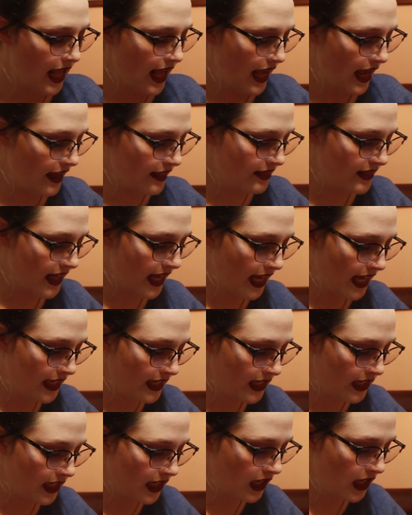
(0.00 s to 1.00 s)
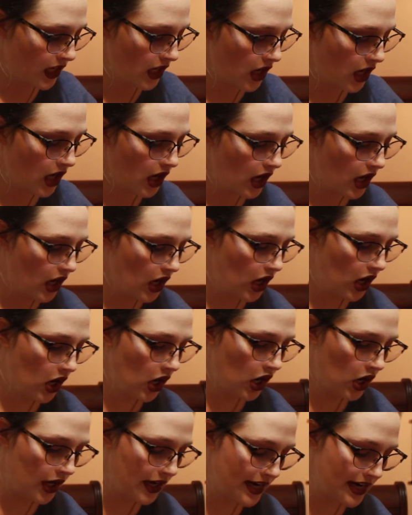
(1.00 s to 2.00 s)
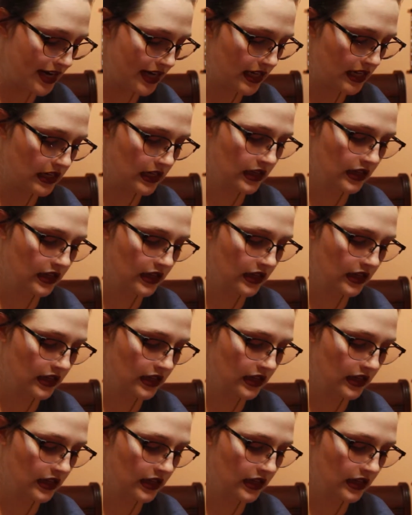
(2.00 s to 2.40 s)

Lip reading: And then on